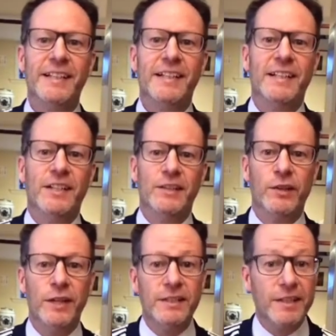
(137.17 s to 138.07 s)
So
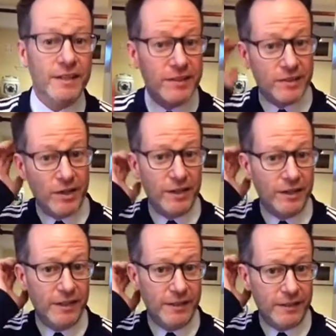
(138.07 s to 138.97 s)
let's get
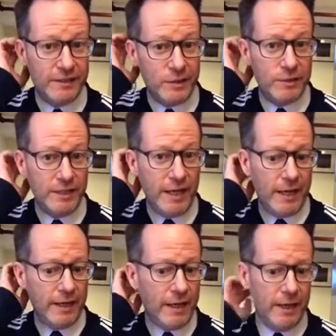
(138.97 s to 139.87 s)
started. So
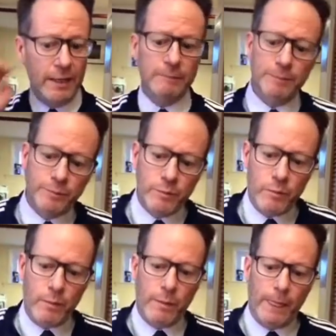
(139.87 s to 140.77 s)
today, I
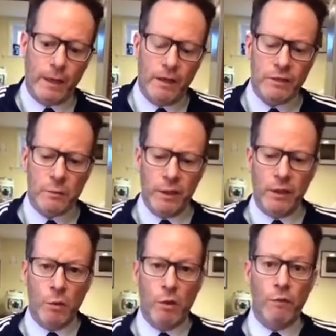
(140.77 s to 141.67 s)
just want to
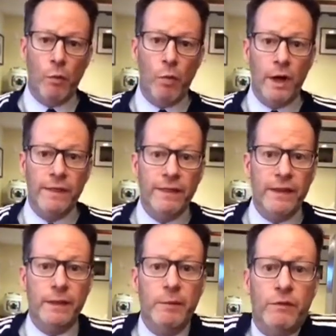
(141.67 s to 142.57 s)
go over one
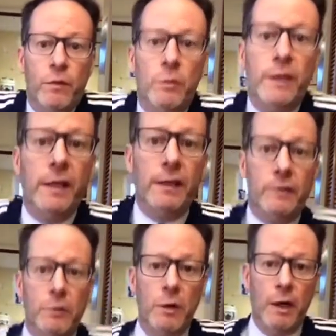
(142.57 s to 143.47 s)
thing before we get
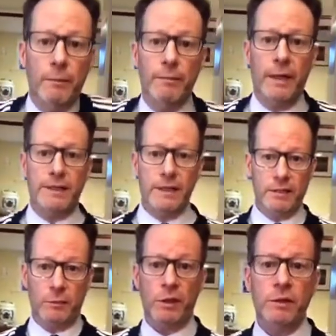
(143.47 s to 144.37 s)
into our meditation.
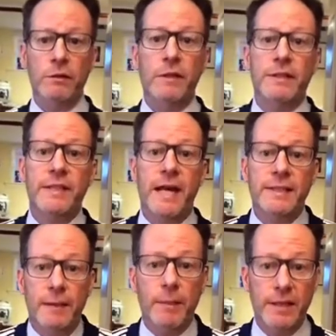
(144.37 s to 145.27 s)
We're going to do the exact
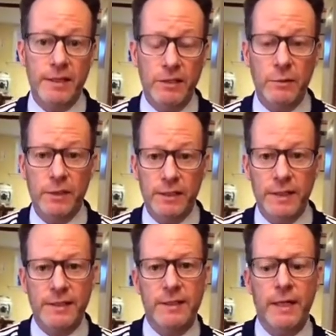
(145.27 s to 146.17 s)
same meditation we did
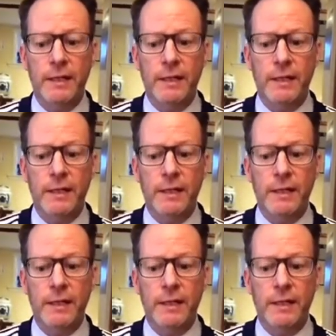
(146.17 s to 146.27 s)
yesterday.